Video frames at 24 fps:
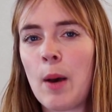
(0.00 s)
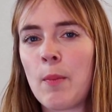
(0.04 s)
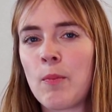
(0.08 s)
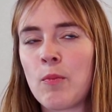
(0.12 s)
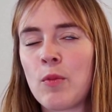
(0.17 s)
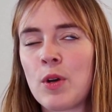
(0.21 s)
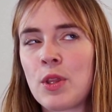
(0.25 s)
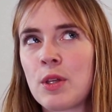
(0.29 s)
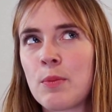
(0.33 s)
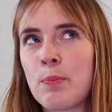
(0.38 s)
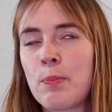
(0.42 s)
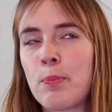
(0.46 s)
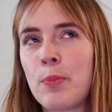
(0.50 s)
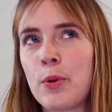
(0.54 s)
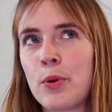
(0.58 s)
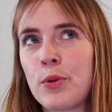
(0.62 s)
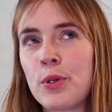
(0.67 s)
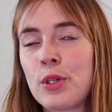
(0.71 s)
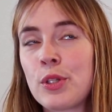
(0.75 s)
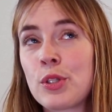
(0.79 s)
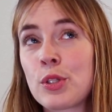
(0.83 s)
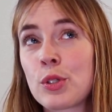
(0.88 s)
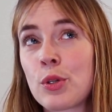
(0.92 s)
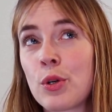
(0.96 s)
With a
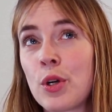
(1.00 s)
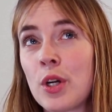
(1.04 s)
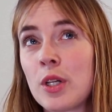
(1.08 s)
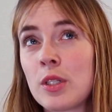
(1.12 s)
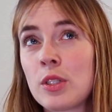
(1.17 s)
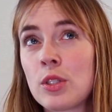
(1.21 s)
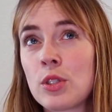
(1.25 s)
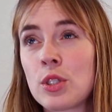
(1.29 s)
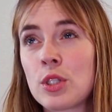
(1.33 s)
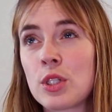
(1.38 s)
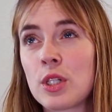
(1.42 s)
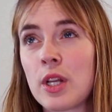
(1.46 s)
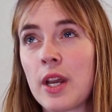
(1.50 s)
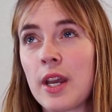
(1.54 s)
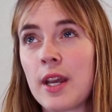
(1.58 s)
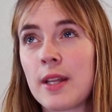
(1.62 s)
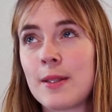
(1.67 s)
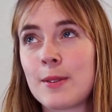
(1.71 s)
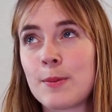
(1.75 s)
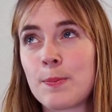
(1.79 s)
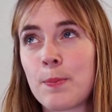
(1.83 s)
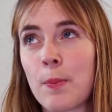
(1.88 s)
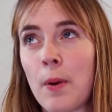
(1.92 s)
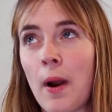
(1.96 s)
booty scrunch,
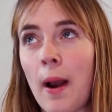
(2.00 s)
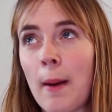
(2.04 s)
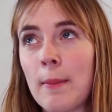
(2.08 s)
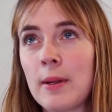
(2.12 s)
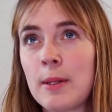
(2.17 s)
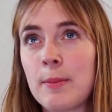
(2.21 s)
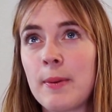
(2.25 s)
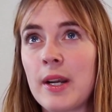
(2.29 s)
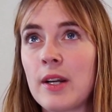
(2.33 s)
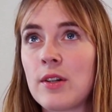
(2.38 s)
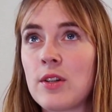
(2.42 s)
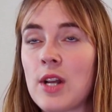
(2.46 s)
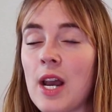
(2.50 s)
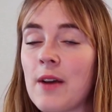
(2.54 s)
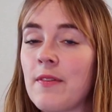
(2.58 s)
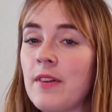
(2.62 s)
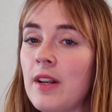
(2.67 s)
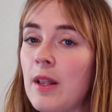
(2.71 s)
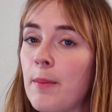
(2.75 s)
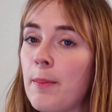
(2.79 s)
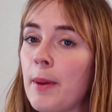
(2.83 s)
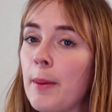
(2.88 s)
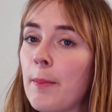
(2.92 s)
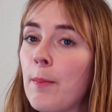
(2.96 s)
it's probably better to have a
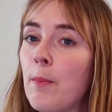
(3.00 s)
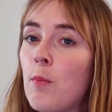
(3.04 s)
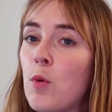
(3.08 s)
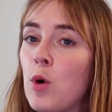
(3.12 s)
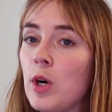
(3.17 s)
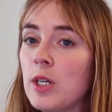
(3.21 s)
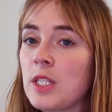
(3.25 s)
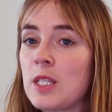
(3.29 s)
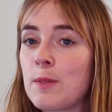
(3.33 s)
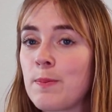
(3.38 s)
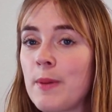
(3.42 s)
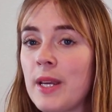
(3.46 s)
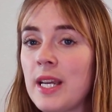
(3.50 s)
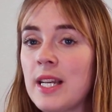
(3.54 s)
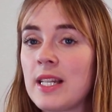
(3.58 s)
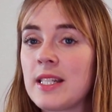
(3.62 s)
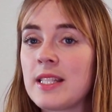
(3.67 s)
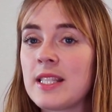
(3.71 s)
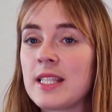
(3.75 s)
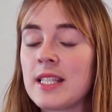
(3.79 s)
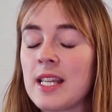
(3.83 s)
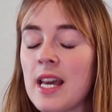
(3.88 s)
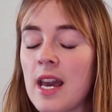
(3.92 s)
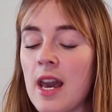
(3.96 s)
little bit more
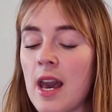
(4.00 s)
space.